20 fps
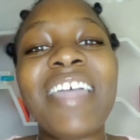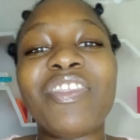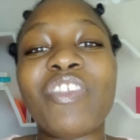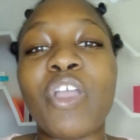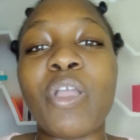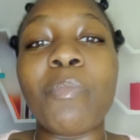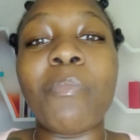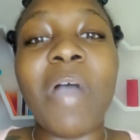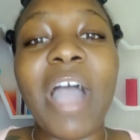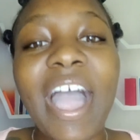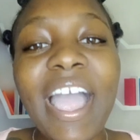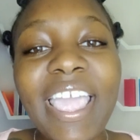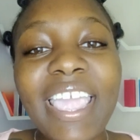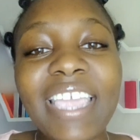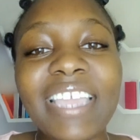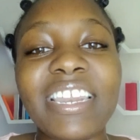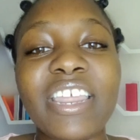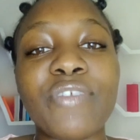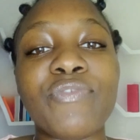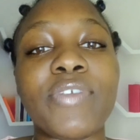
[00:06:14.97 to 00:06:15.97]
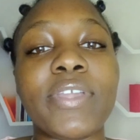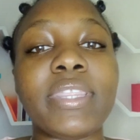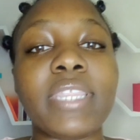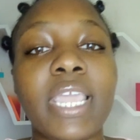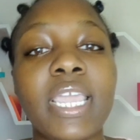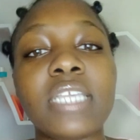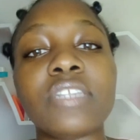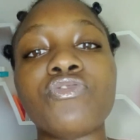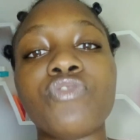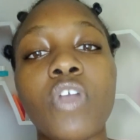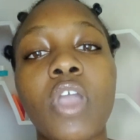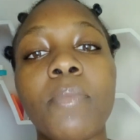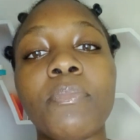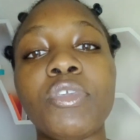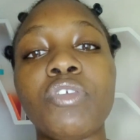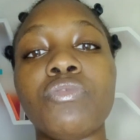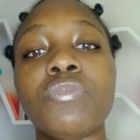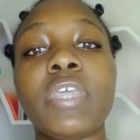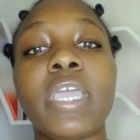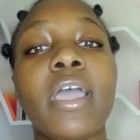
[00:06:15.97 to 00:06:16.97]
they're buying different things from
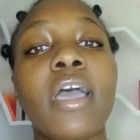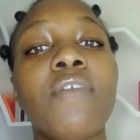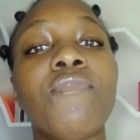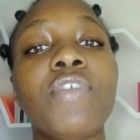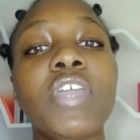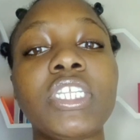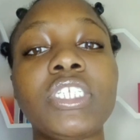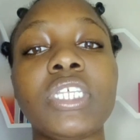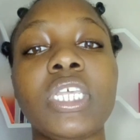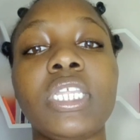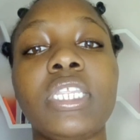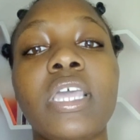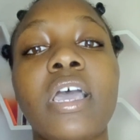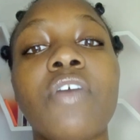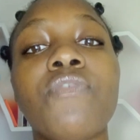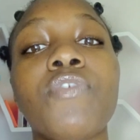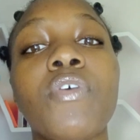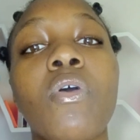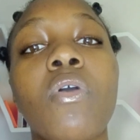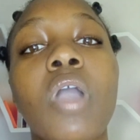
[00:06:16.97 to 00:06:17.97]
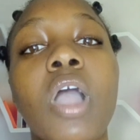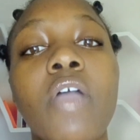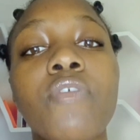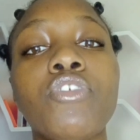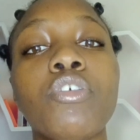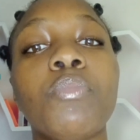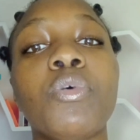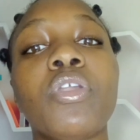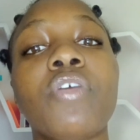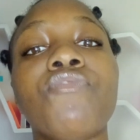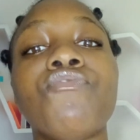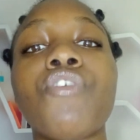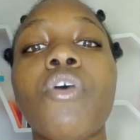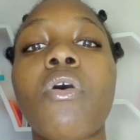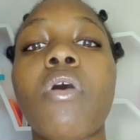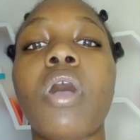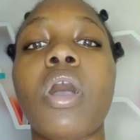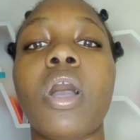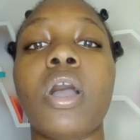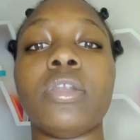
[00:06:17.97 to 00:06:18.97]
you, then eventually they'll feel comfortable to
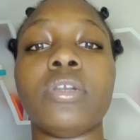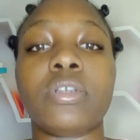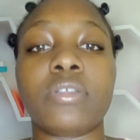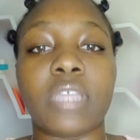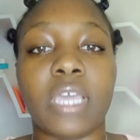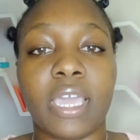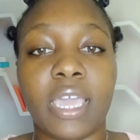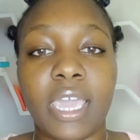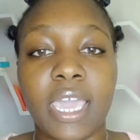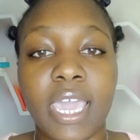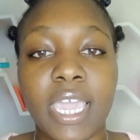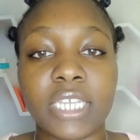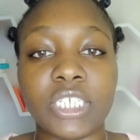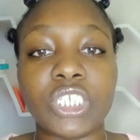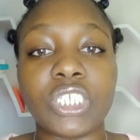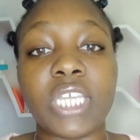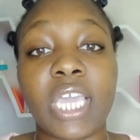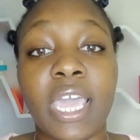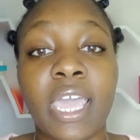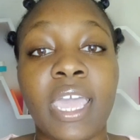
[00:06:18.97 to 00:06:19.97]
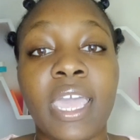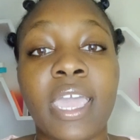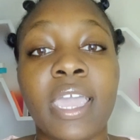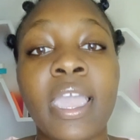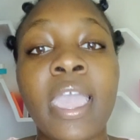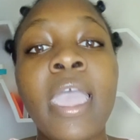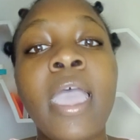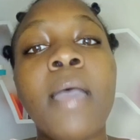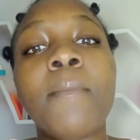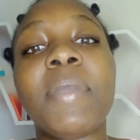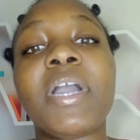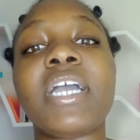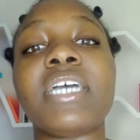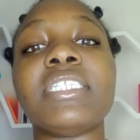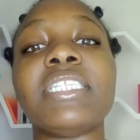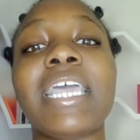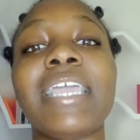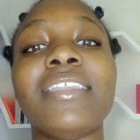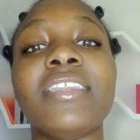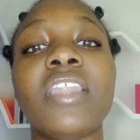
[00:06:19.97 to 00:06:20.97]
fall under that hashtag
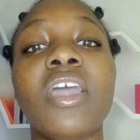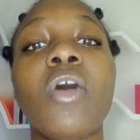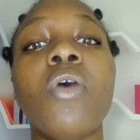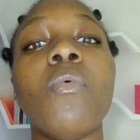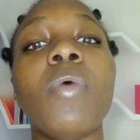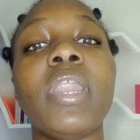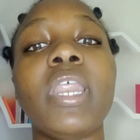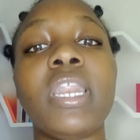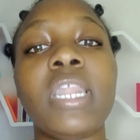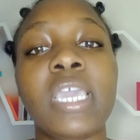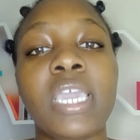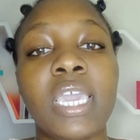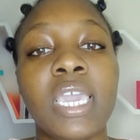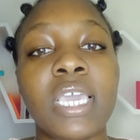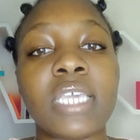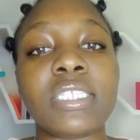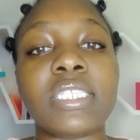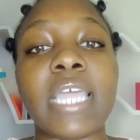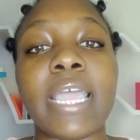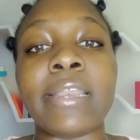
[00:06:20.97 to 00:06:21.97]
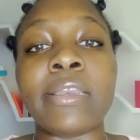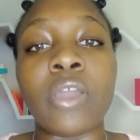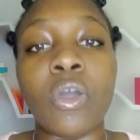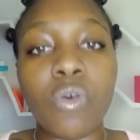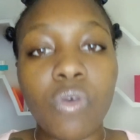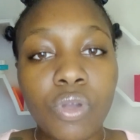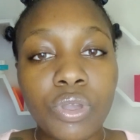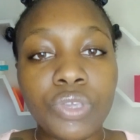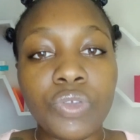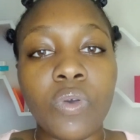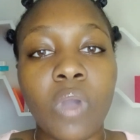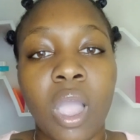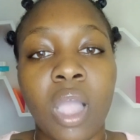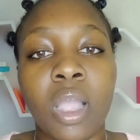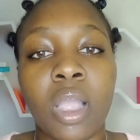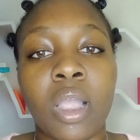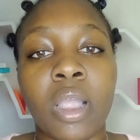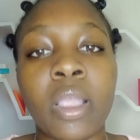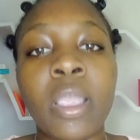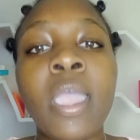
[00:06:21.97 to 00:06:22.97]
because they know what it is, they know who you
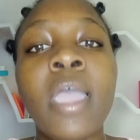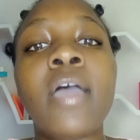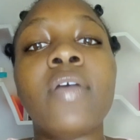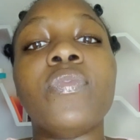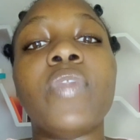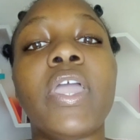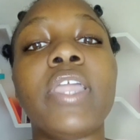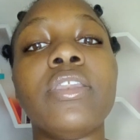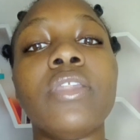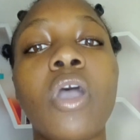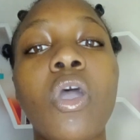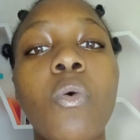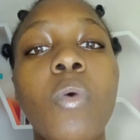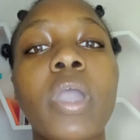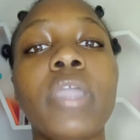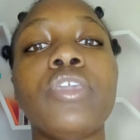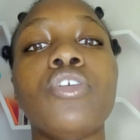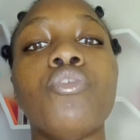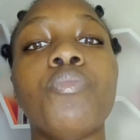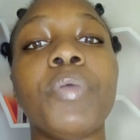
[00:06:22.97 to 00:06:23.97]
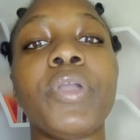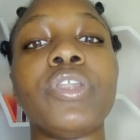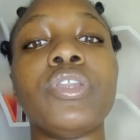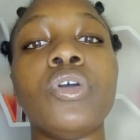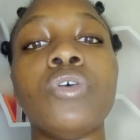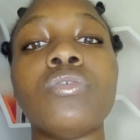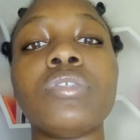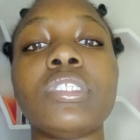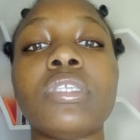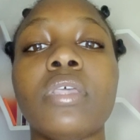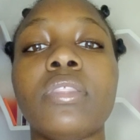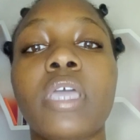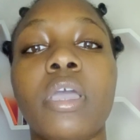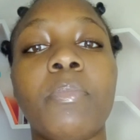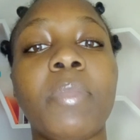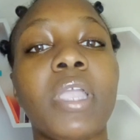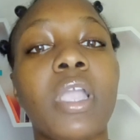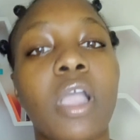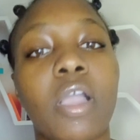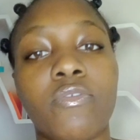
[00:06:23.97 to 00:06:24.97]
are, they know what you produce, so
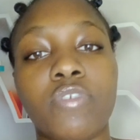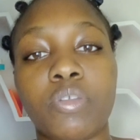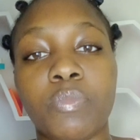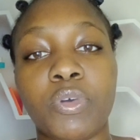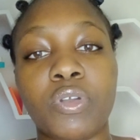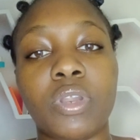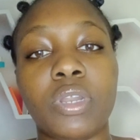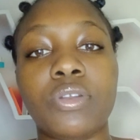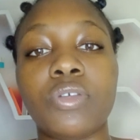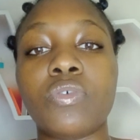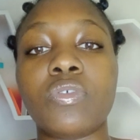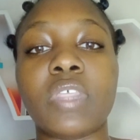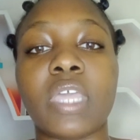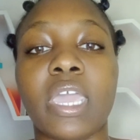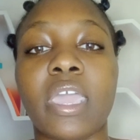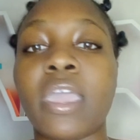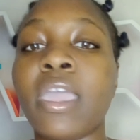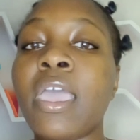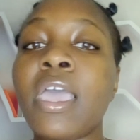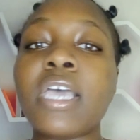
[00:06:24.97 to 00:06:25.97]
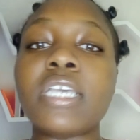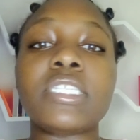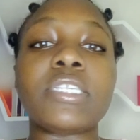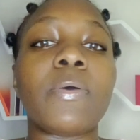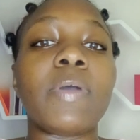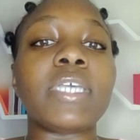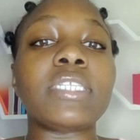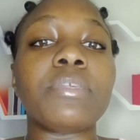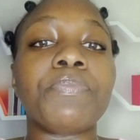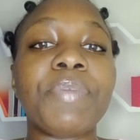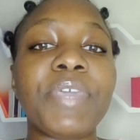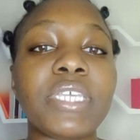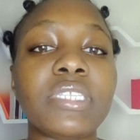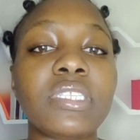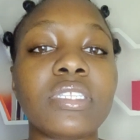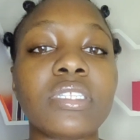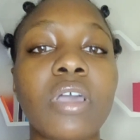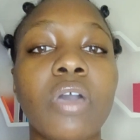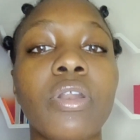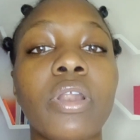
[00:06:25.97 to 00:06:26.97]
they'll be comfortable to do that. So as a
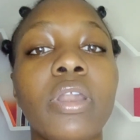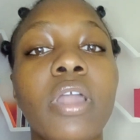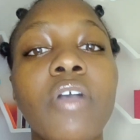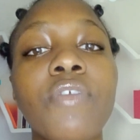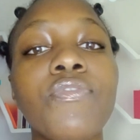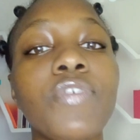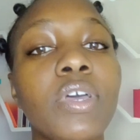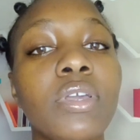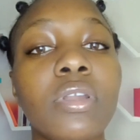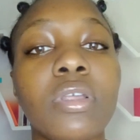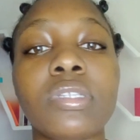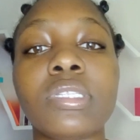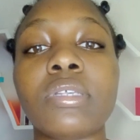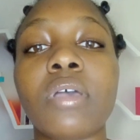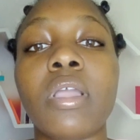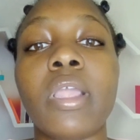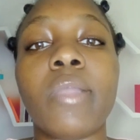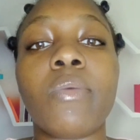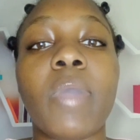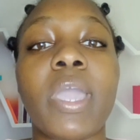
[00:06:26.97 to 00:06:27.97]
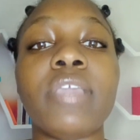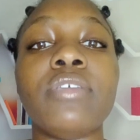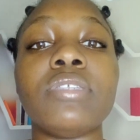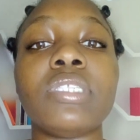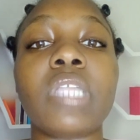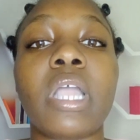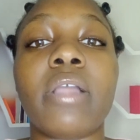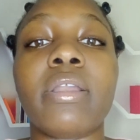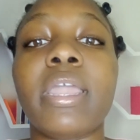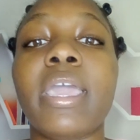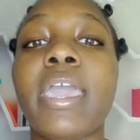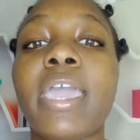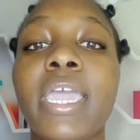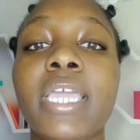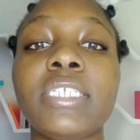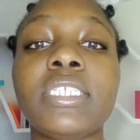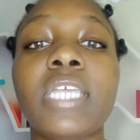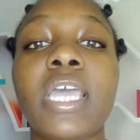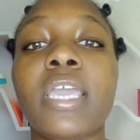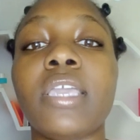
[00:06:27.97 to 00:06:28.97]
business owner, don't feel no certain way you starting a
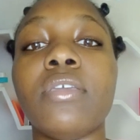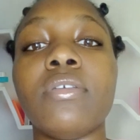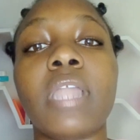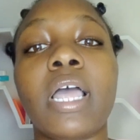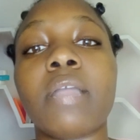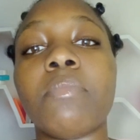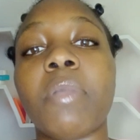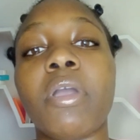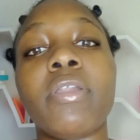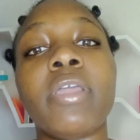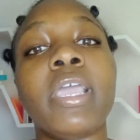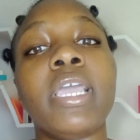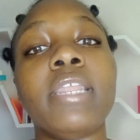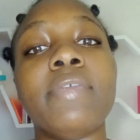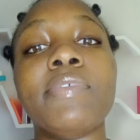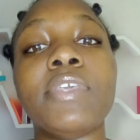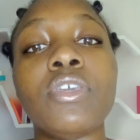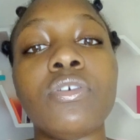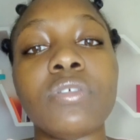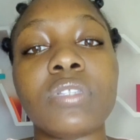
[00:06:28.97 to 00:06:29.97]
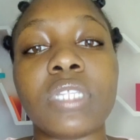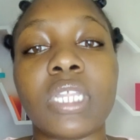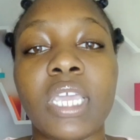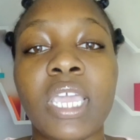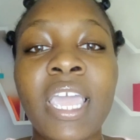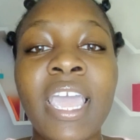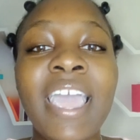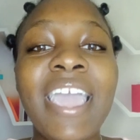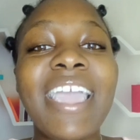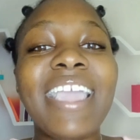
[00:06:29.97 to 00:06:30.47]
hashtag, you like, bro, they ain't even using.